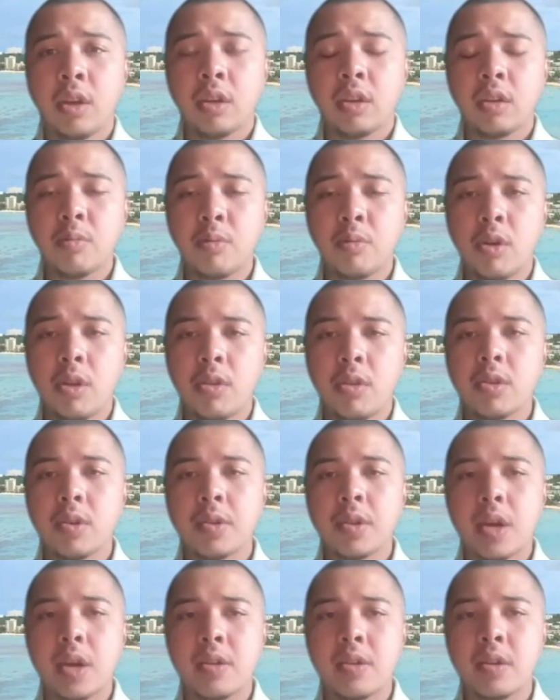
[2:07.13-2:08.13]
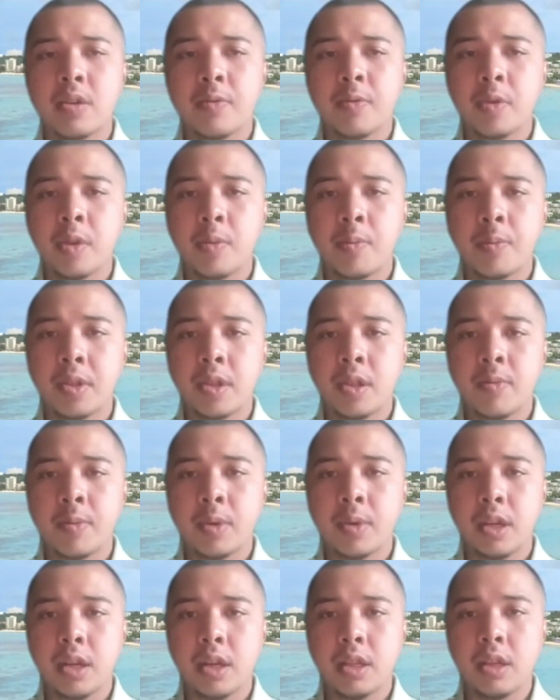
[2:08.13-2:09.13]
Good morning, Joe Taitano for the
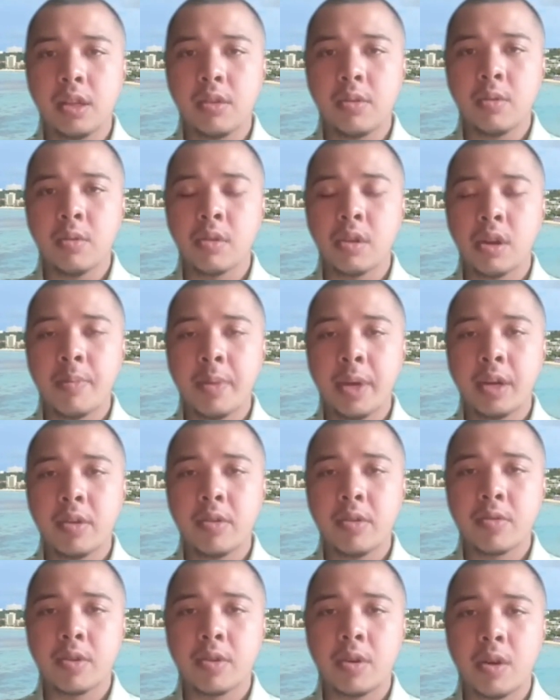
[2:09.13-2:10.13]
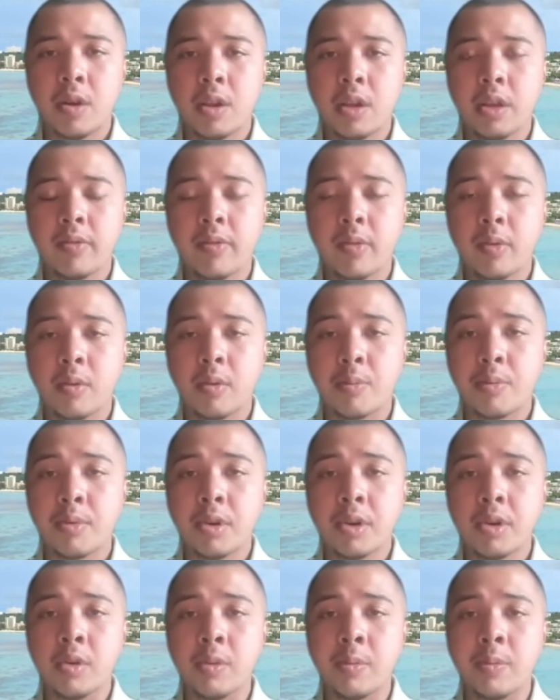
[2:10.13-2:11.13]
Pacific Daily News. Lawmakers are calling for a
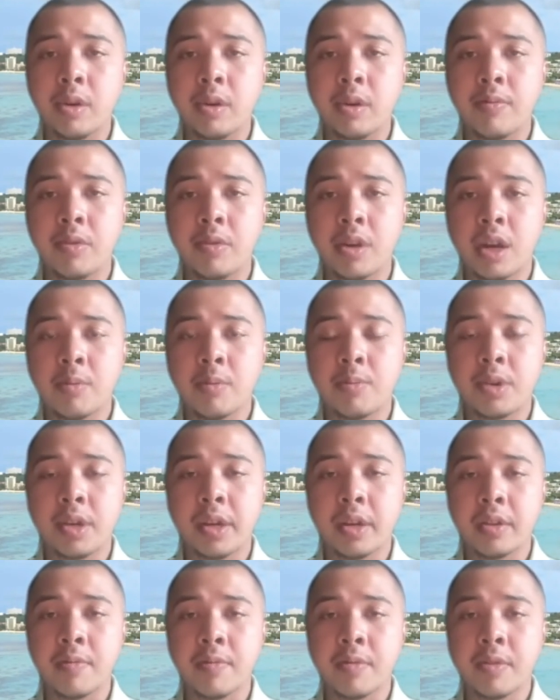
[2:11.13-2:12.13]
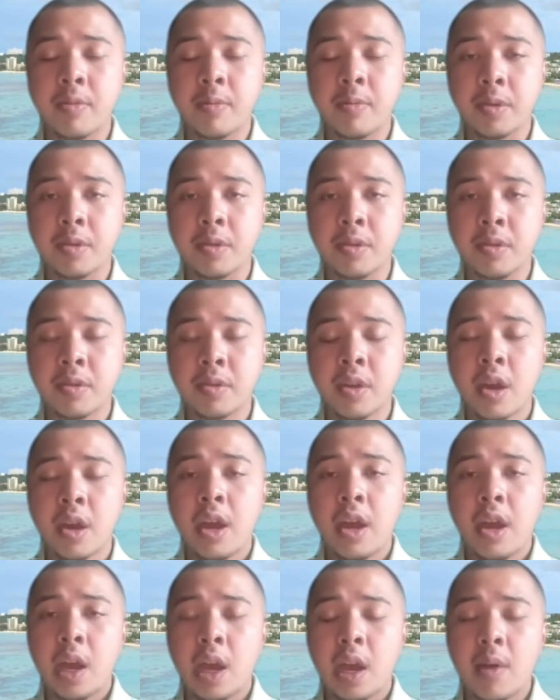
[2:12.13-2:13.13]
probe of Child Protective Services
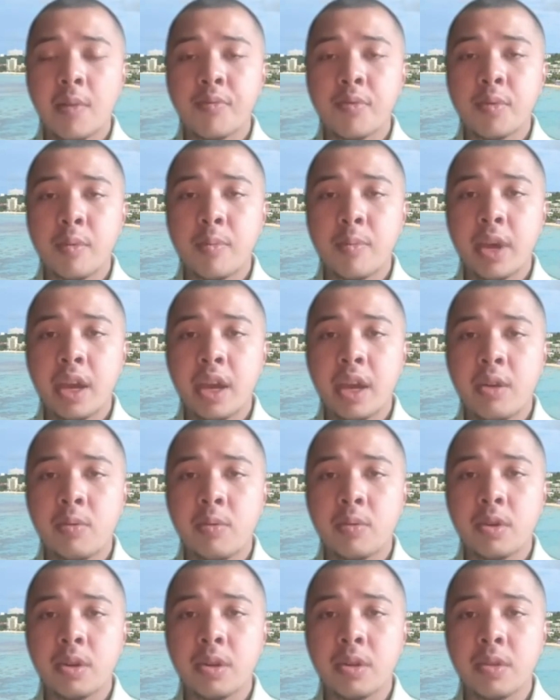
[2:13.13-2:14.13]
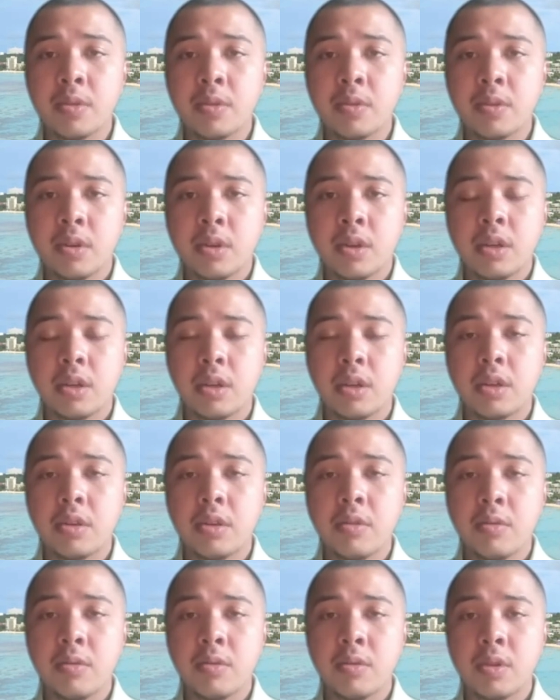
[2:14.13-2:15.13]
after a man was
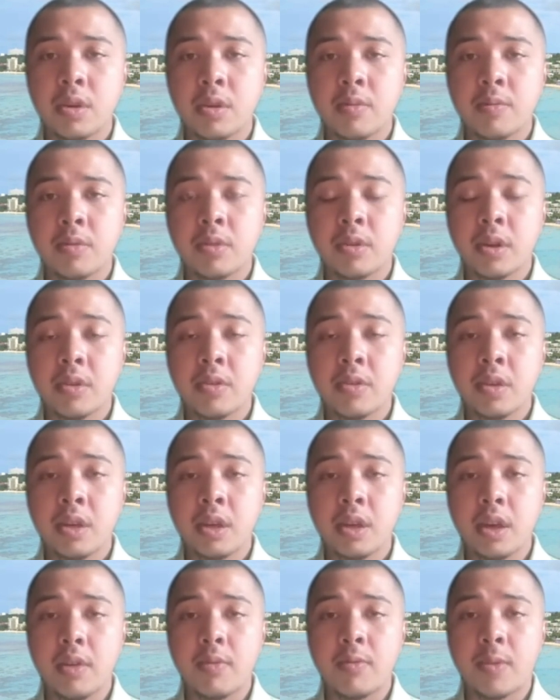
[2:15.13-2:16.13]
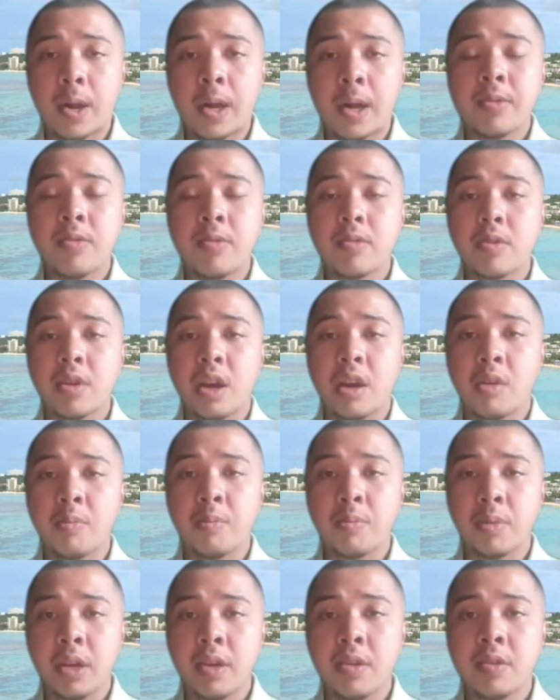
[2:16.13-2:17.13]
accused of touching a foster child
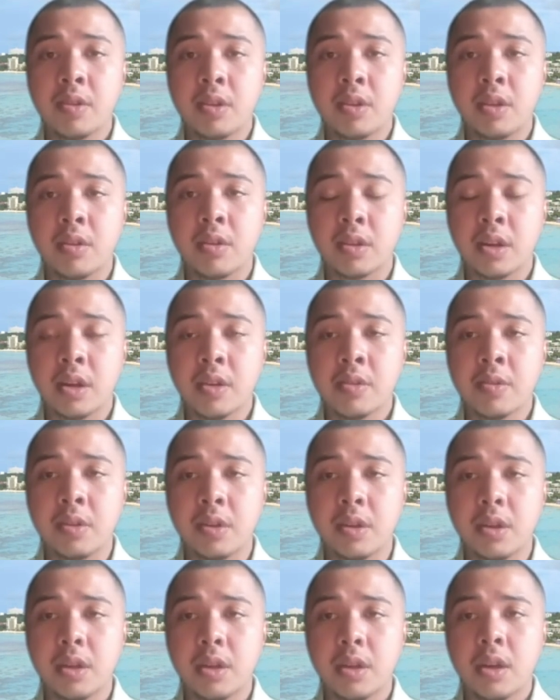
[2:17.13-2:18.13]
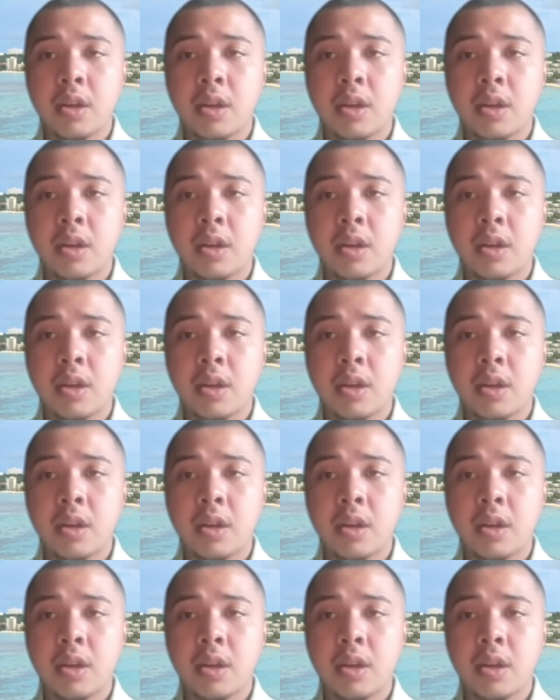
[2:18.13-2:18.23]
placed in his custody.